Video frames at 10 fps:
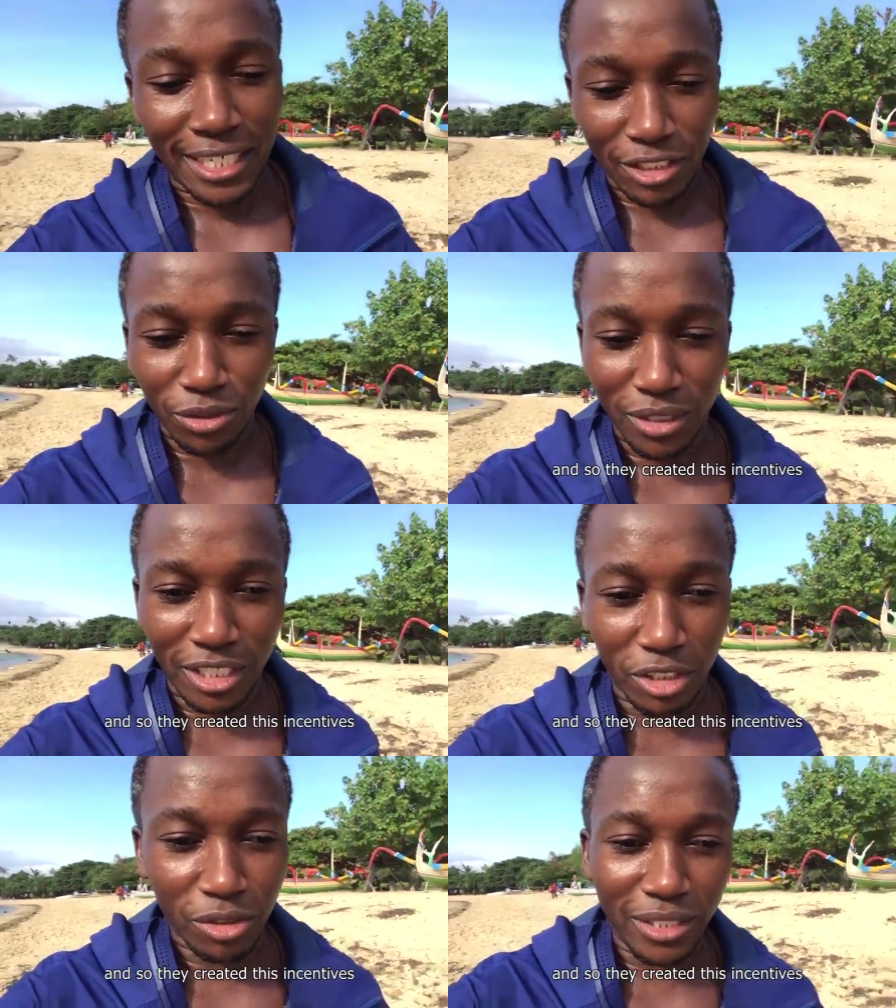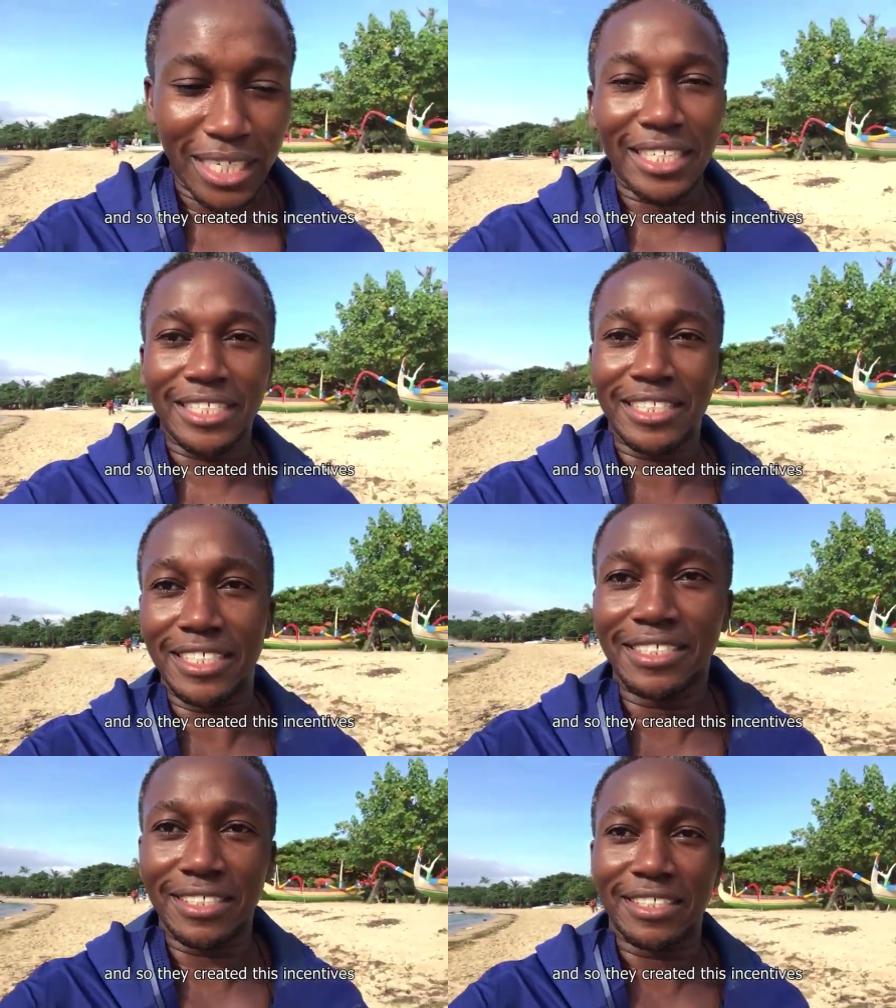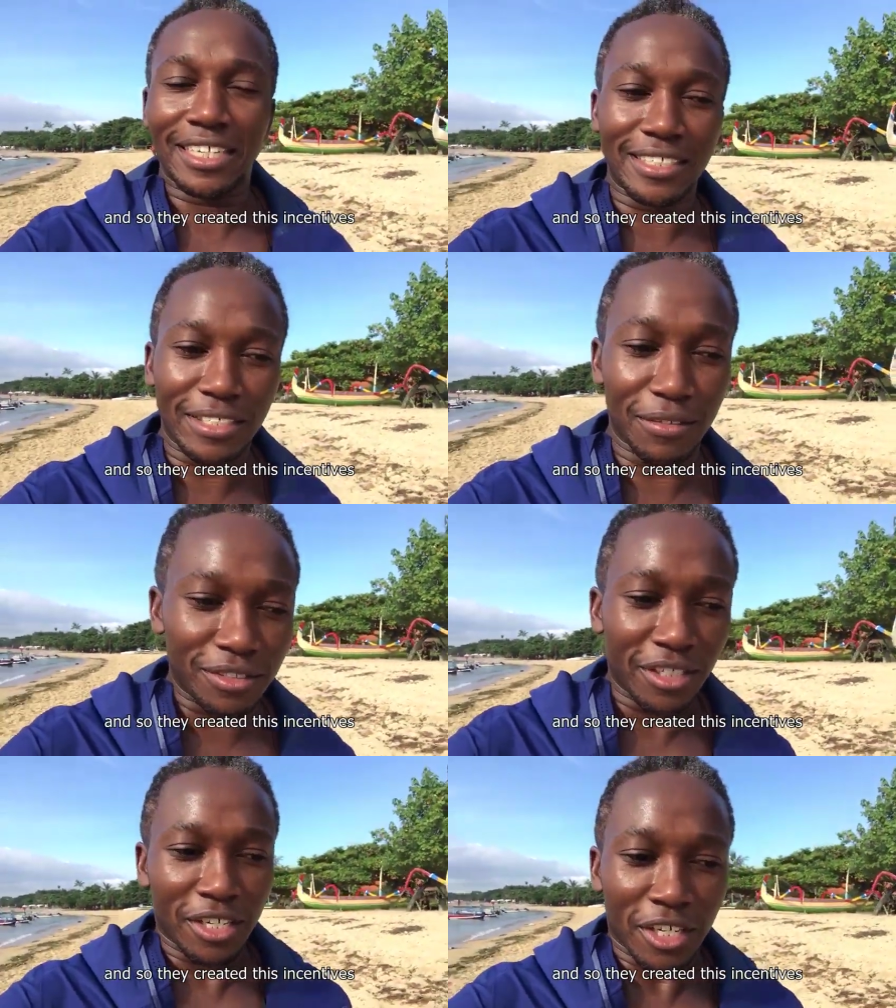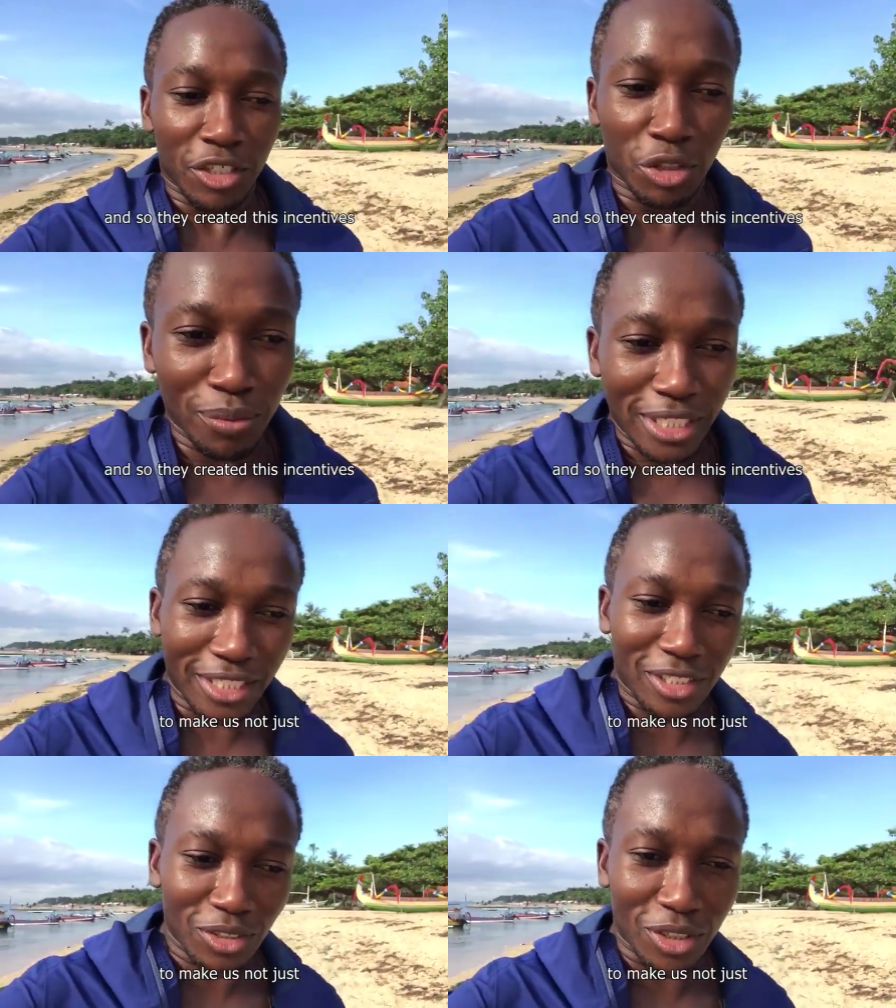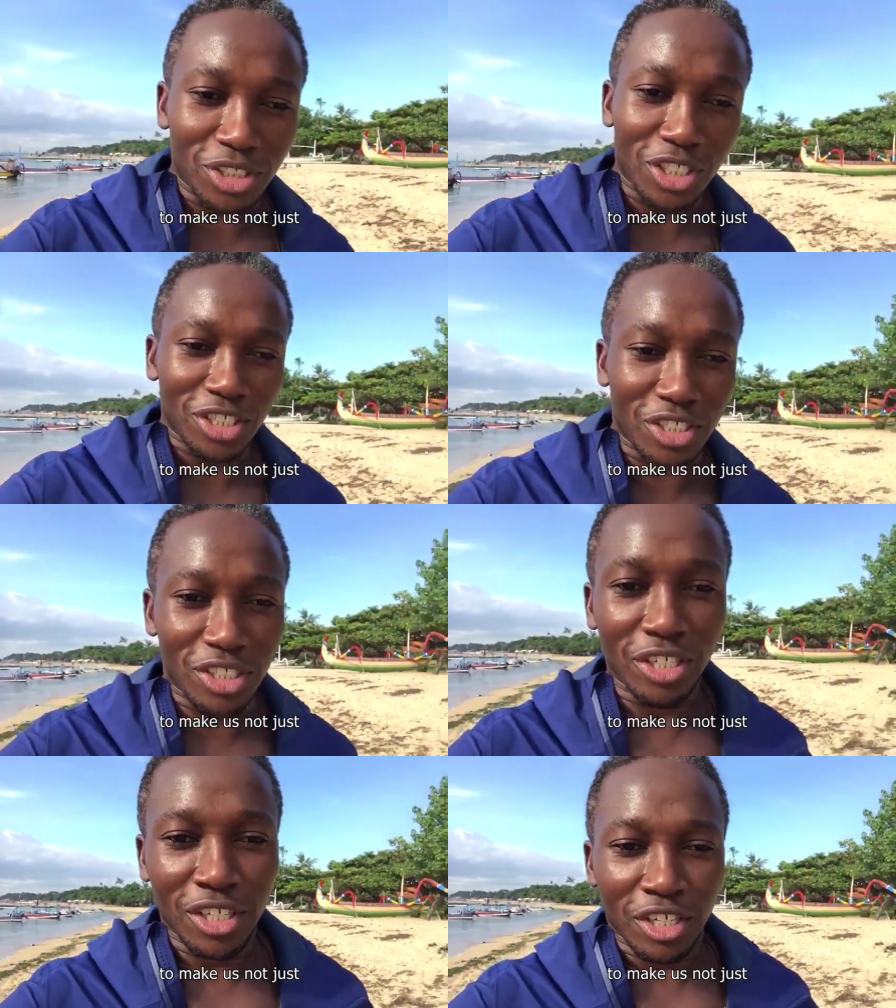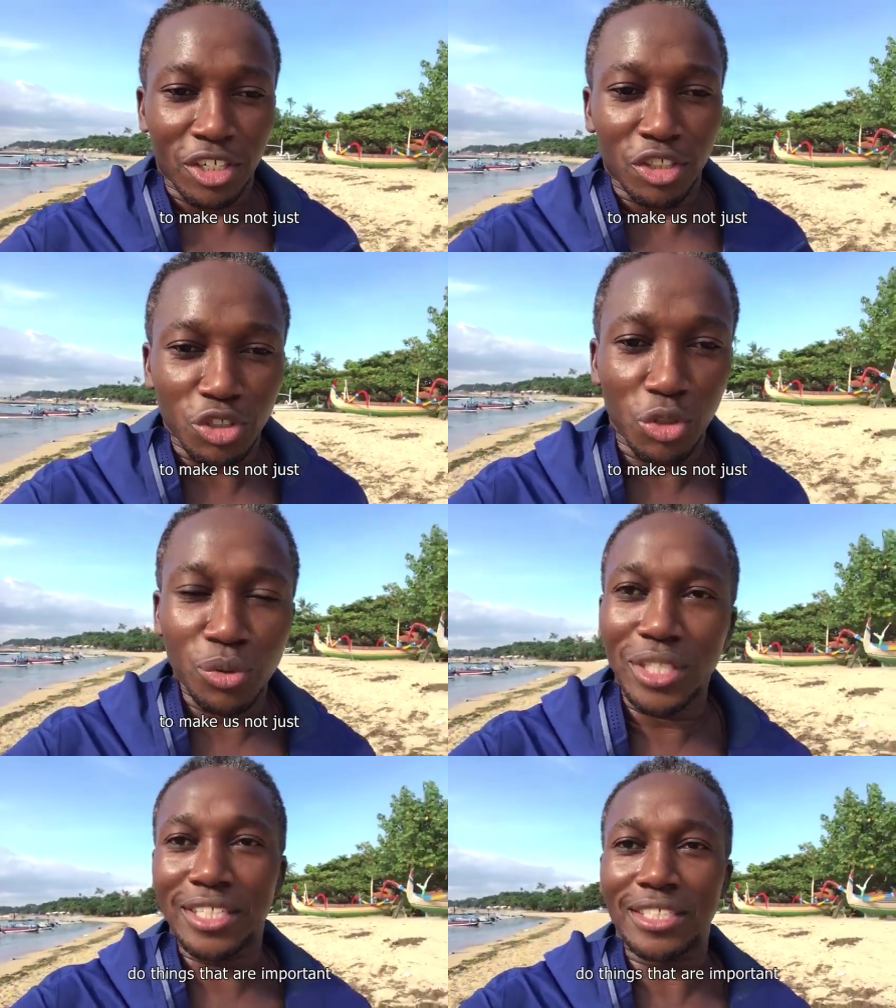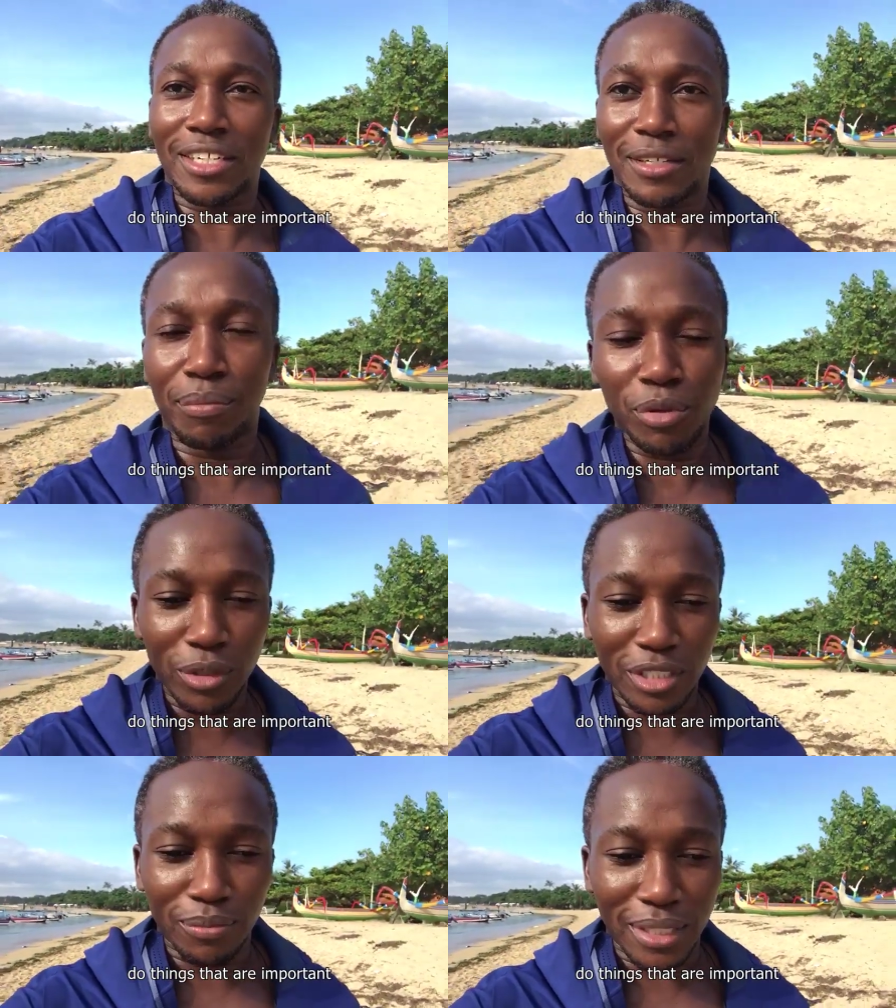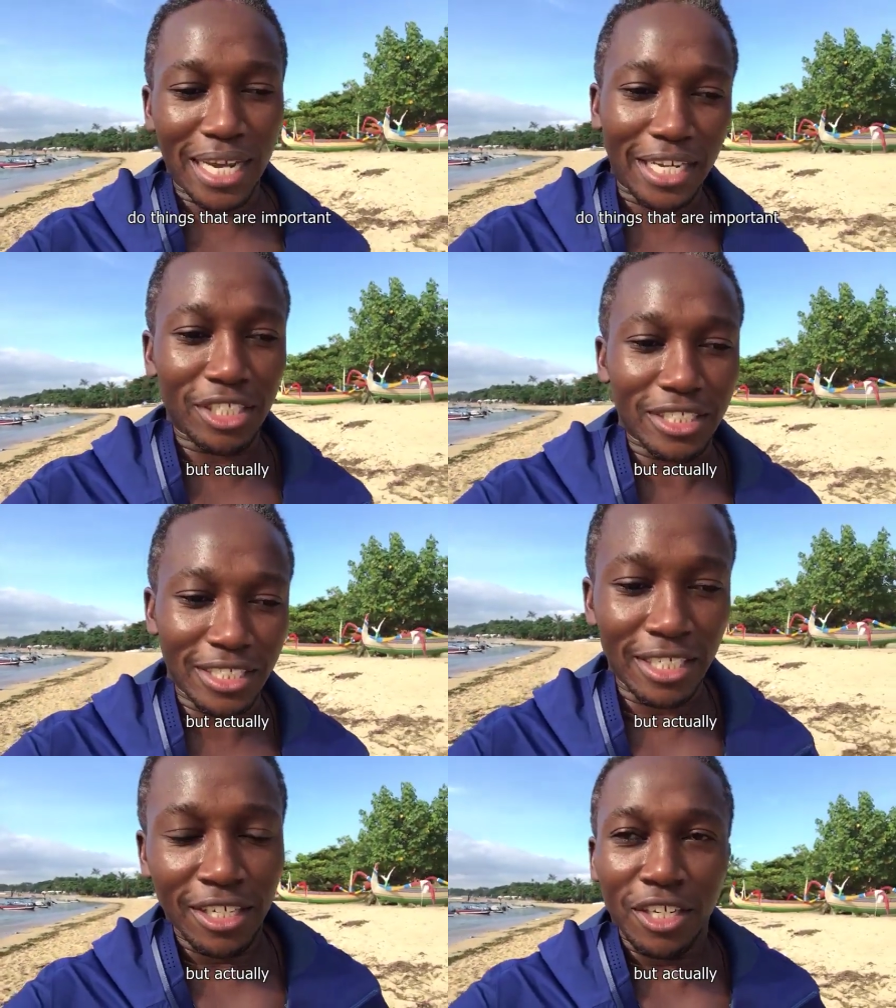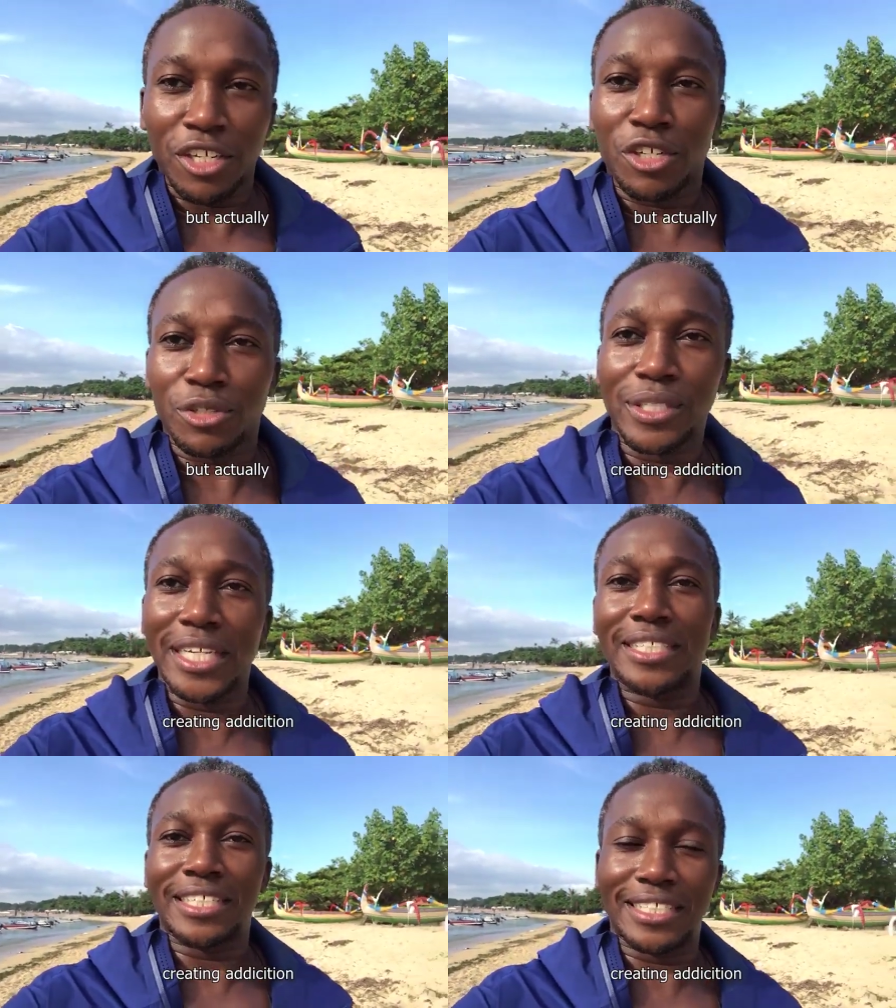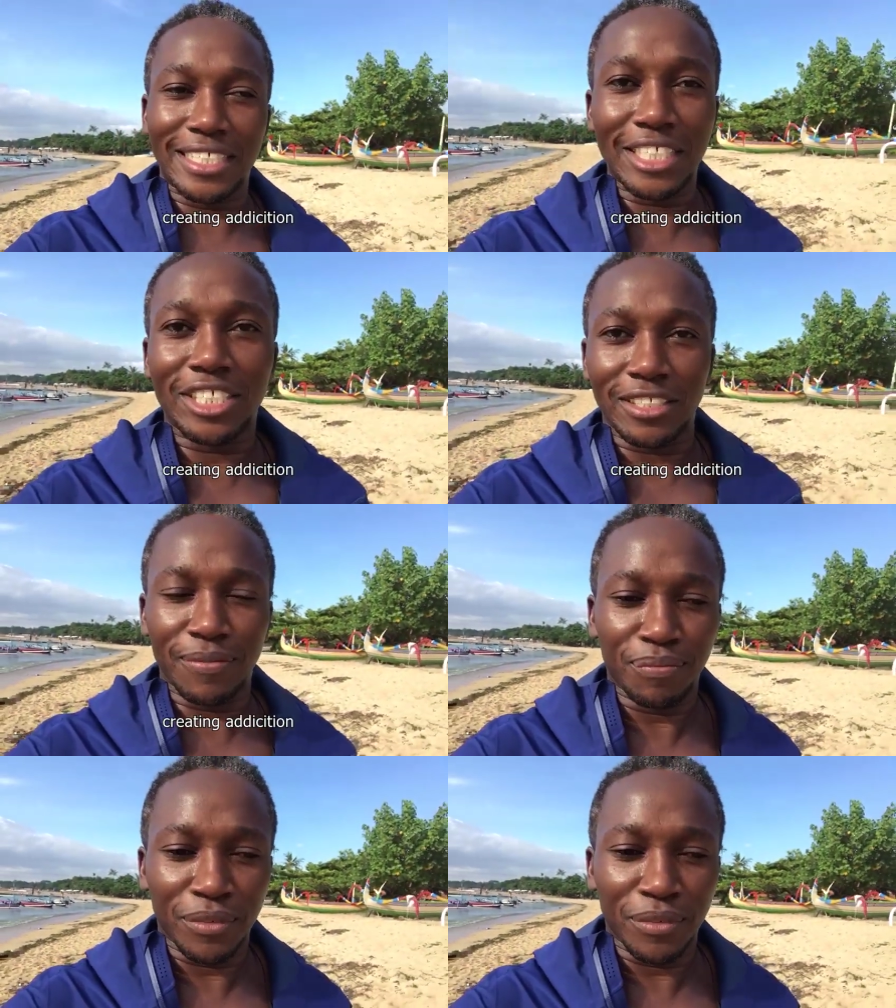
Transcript: and so they created these incentives to make us not just do things that are important, but actually create an addiction